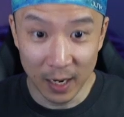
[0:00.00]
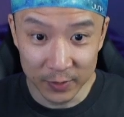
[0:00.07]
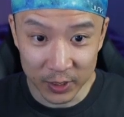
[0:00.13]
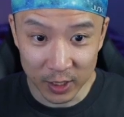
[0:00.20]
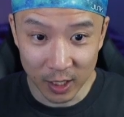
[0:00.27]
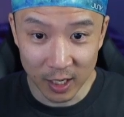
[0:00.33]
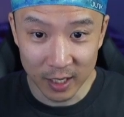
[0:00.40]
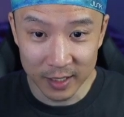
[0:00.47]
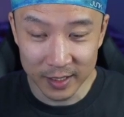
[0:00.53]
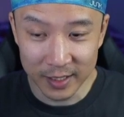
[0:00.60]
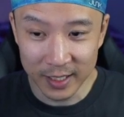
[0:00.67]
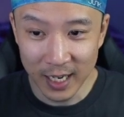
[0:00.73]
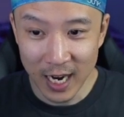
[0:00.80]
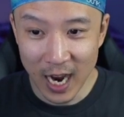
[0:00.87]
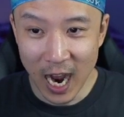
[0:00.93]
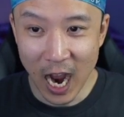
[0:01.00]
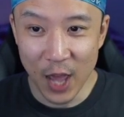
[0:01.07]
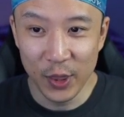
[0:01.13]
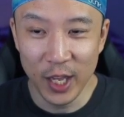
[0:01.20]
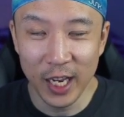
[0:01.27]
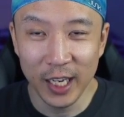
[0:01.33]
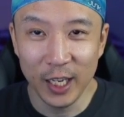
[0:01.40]
stars. I
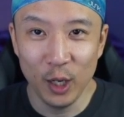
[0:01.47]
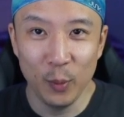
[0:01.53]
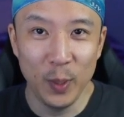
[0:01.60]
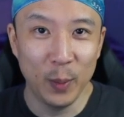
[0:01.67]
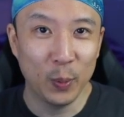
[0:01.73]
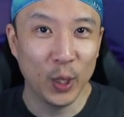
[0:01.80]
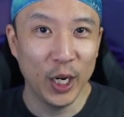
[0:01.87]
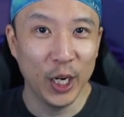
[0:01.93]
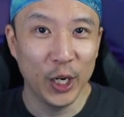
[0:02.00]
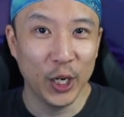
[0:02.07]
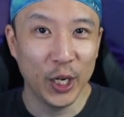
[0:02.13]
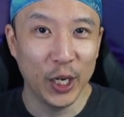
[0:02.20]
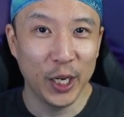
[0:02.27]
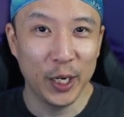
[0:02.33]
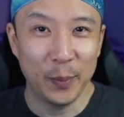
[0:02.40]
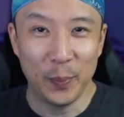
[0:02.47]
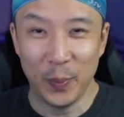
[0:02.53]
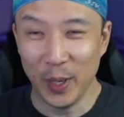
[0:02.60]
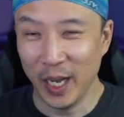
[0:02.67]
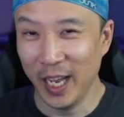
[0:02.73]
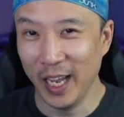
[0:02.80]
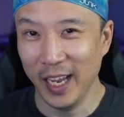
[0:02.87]
think he'll be pretty good,
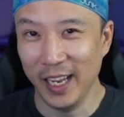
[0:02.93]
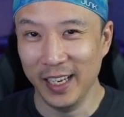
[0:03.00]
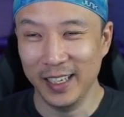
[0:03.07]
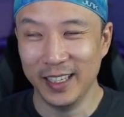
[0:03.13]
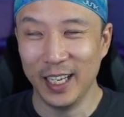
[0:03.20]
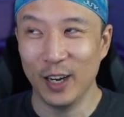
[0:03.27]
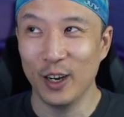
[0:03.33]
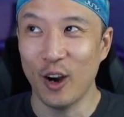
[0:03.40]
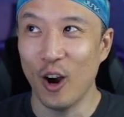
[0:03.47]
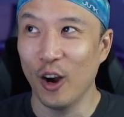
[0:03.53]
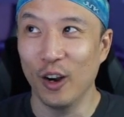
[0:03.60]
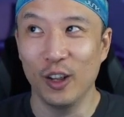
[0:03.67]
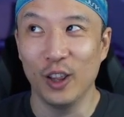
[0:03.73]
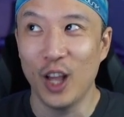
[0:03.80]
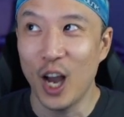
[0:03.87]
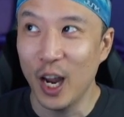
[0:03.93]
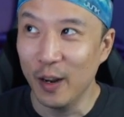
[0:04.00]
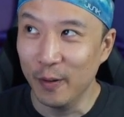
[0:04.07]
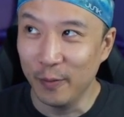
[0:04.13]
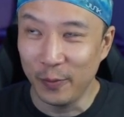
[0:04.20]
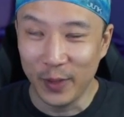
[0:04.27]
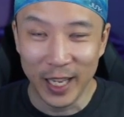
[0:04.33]
but there are a lot
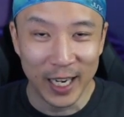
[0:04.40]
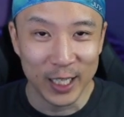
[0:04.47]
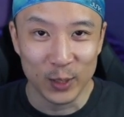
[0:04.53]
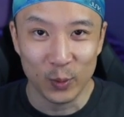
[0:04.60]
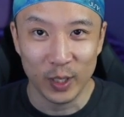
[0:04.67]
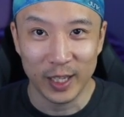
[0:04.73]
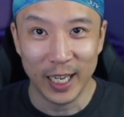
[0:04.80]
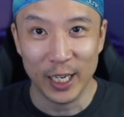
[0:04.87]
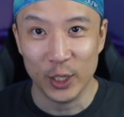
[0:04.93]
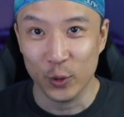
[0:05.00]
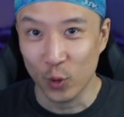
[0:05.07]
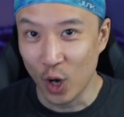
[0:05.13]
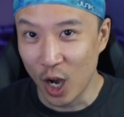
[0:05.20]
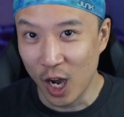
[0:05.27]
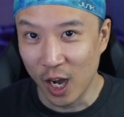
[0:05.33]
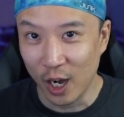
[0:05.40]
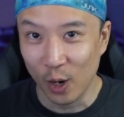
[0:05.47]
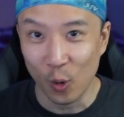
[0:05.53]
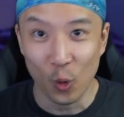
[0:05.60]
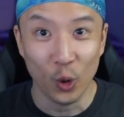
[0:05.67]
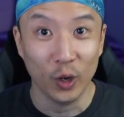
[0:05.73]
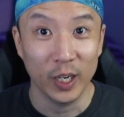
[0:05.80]
of things with like draw
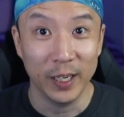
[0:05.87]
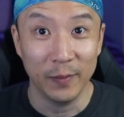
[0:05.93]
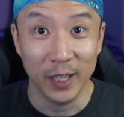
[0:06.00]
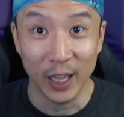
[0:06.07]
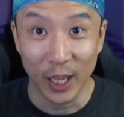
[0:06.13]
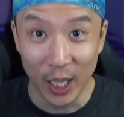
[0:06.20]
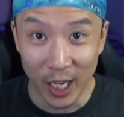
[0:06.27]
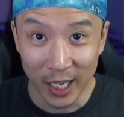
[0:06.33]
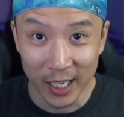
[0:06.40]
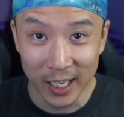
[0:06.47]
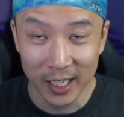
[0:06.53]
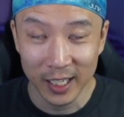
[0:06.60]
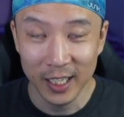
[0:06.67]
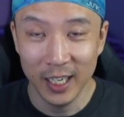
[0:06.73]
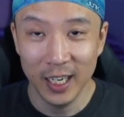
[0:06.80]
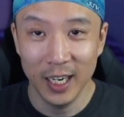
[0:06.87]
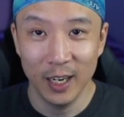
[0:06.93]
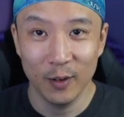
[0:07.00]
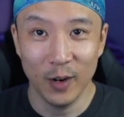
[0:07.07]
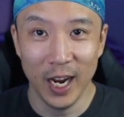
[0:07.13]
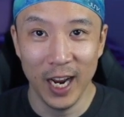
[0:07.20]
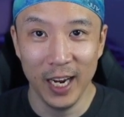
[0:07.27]
or even luck,
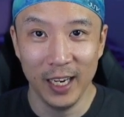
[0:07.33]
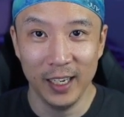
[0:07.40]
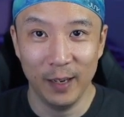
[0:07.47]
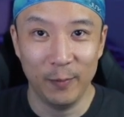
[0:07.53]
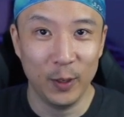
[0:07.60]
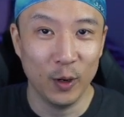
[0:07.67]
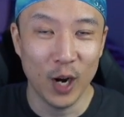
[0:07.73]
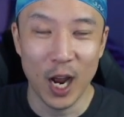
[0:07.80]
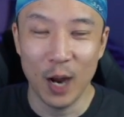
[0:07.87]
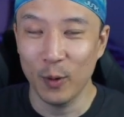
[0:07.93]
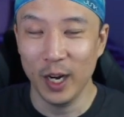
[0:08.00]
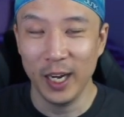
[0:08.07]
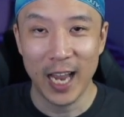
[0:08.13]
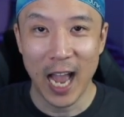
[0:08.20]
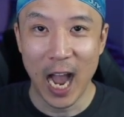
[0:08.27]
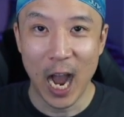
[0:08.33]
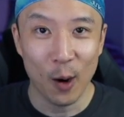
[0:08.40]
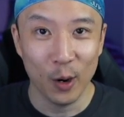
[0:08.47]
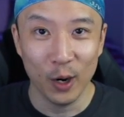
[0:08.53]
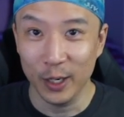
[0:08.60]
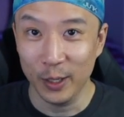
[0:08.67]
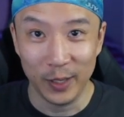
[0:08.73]
right? If you're not running
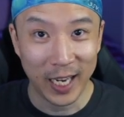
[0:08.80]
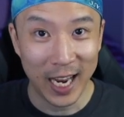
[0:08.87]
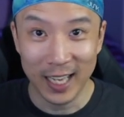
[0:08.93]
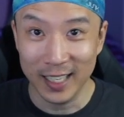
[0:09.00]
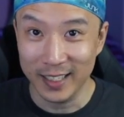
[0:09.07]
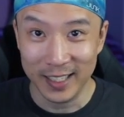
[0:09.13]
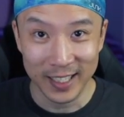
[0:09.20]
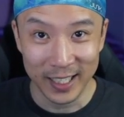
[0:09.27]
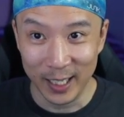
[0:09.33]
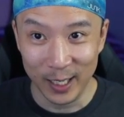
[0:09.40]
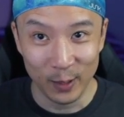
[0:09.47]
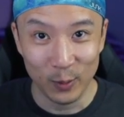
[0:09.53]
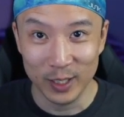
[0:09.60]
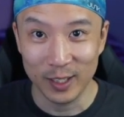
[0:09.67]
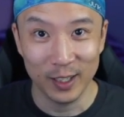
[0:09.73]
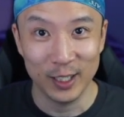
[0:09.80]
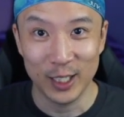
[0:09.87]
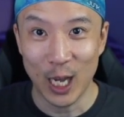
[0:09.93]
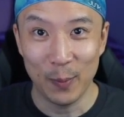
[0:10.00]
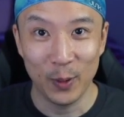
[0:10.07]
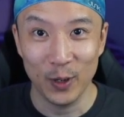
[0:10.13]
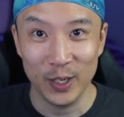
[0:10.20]
Howard, you can't see what's on the
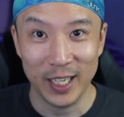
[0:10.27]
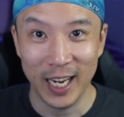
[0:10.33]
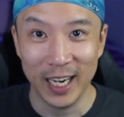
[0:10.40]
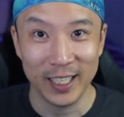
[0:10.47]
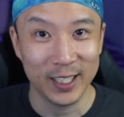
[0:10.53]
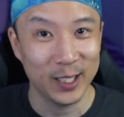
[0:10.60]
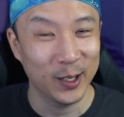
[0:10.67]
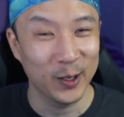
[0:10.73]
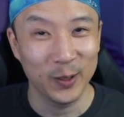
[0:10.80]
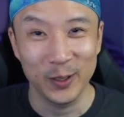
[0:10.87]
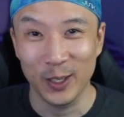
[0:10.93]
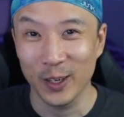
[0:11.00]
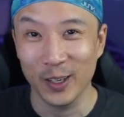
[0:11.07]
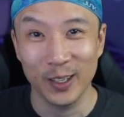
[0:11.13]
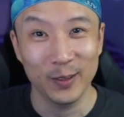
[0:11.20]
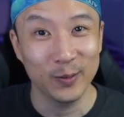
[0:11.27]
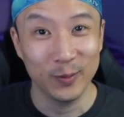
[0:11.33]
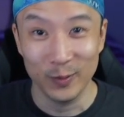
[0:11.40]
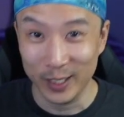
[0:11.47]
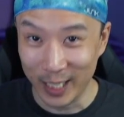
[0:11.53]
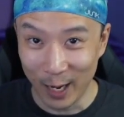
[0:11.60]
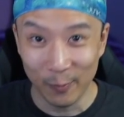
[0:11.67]
top of your deck, so you're
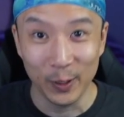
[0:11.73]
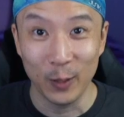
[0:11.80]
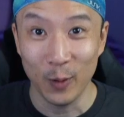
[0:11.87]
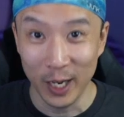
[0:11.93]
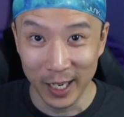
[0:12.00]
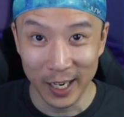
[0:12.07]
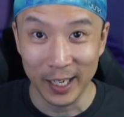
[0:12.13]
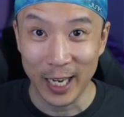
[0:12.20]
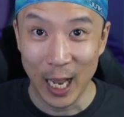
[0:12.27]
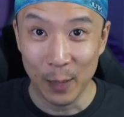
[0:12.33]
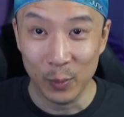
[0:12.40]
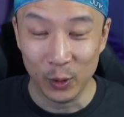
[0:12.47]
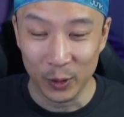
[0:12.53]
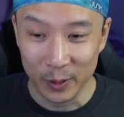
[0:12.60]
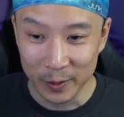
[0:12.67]
definitely running a gamble.